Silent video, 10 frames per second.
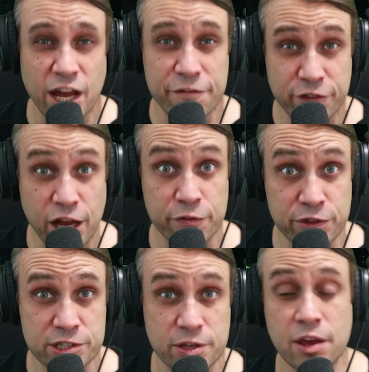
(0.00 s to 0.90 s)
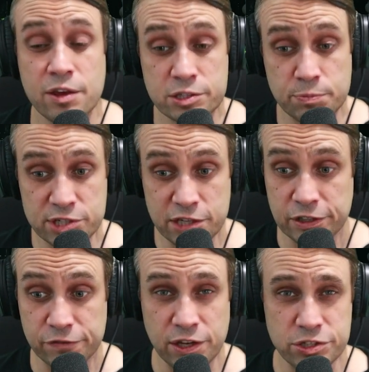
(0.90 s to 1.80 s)
I have covered this
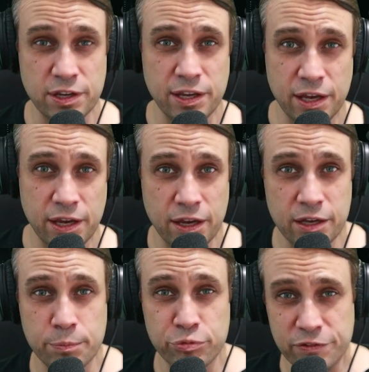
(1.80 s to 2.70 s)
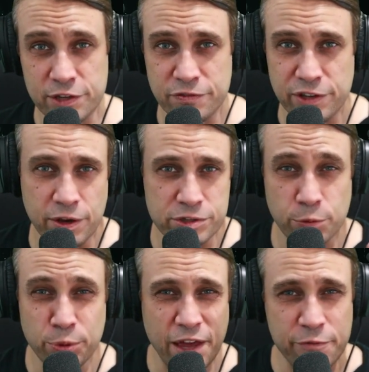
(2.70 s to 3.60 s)
specific feature in previous videos. So
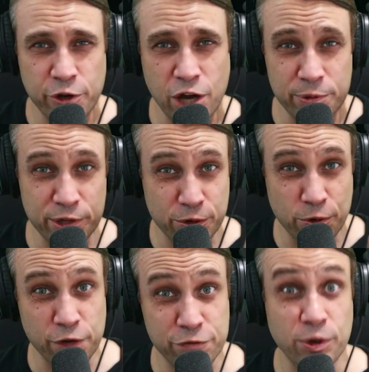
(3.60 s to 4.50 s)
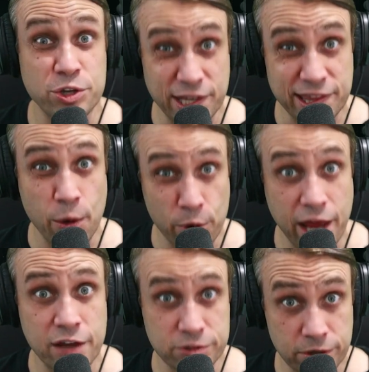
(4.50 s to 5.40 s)
I'll put that video up in the corner if you want to check that one
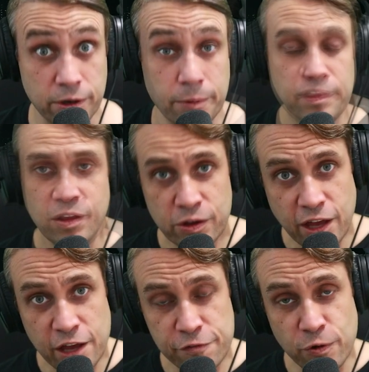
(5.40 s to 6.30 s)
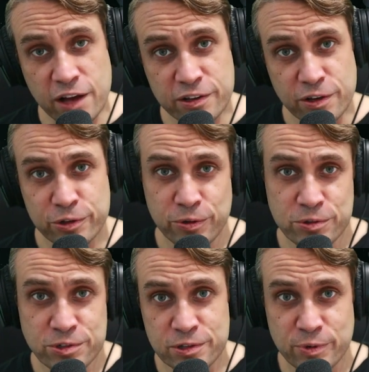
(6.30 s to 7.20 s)
out too. Okay, for our
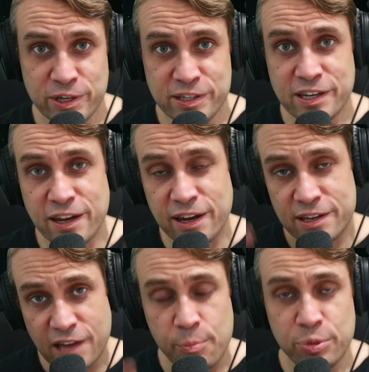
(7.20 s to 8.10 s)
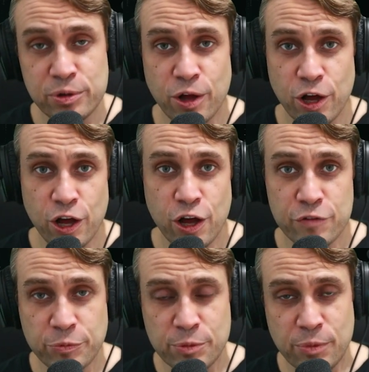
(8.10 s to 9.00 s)
conclusions, we did an example
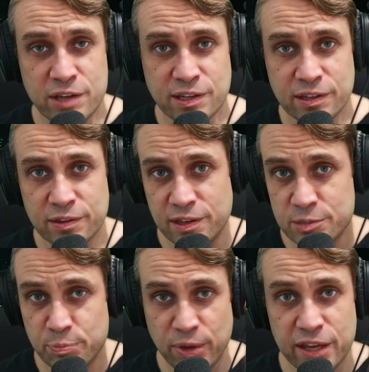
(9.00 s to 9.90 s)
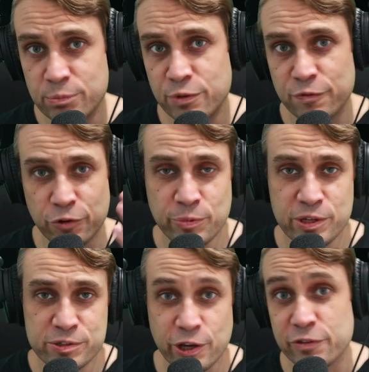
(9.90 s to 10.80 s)
of optimizing the speed and
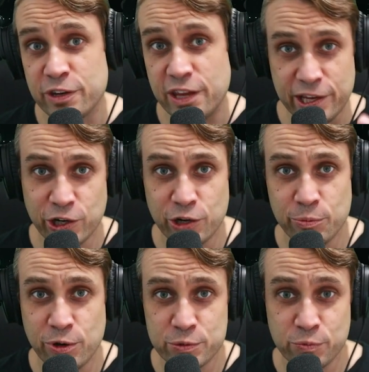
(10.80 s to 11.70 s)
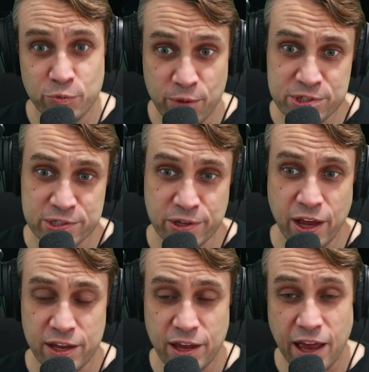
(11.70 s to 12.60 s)
performance of an e commerce
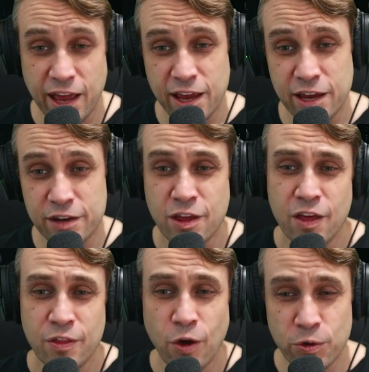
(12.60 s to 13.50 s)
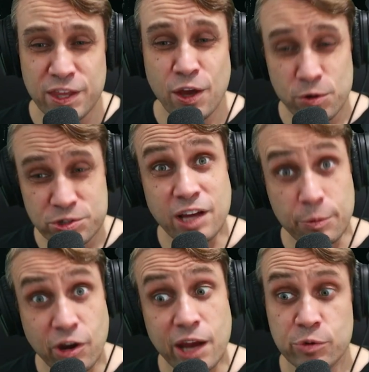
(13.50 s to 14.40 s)
website, and the hosting
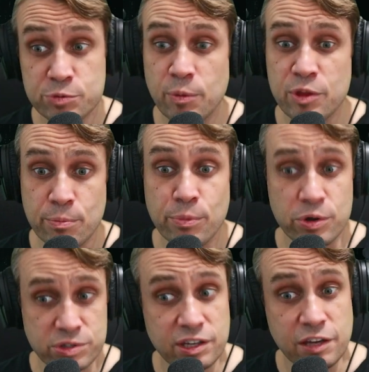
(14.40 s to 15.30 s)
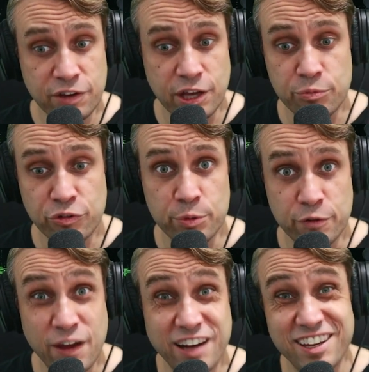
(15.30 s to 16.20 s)
upgrade was probably the most significant
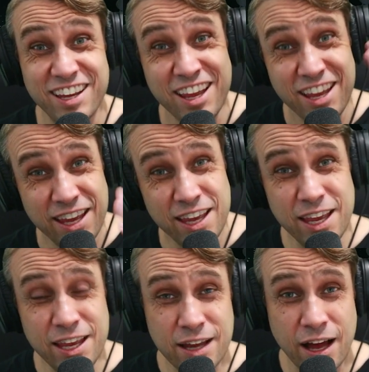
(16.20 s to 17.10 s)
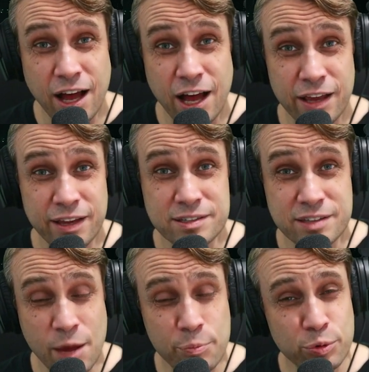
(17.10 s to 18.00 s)
improvement factor. In our
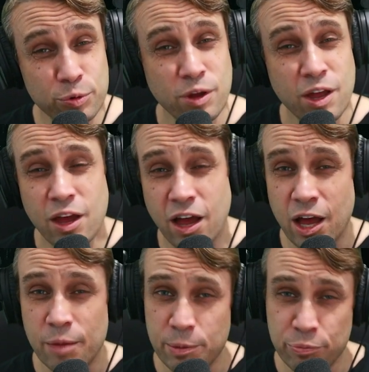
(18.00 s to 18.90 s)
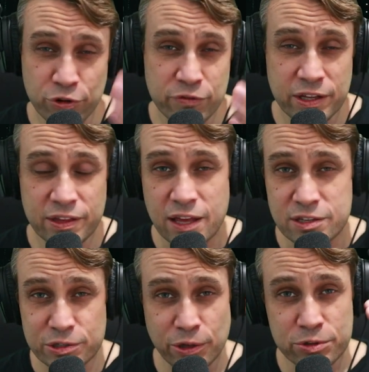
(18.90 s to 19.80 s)
example, um, improving
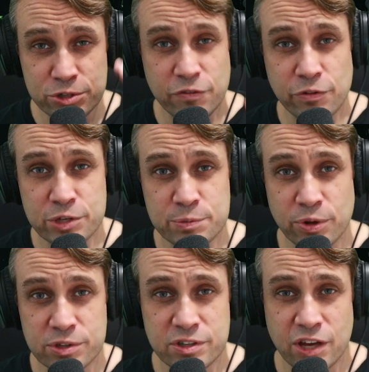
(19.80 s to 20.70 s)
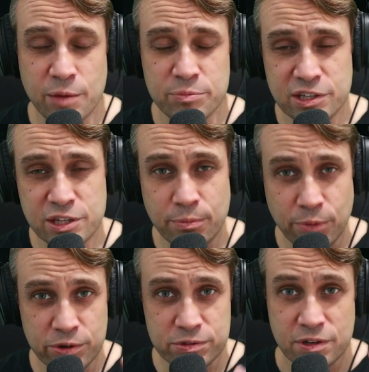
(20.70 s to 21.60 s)
that slow server response time did the
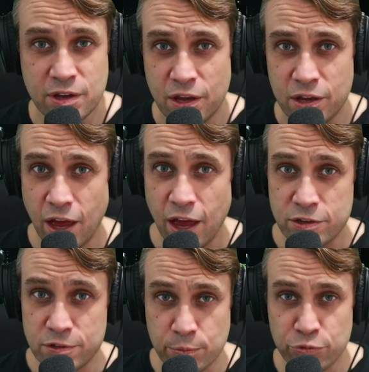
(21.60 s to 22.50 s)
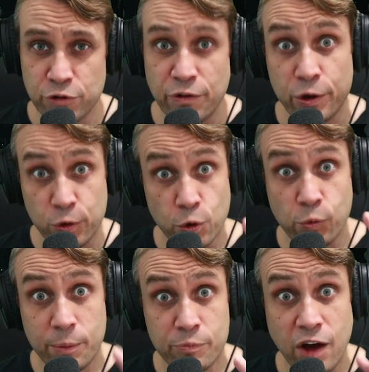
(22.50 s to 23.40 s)
most uh, to improve our
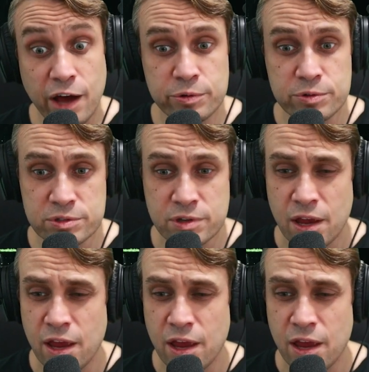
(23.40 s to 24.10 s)
core web vitals.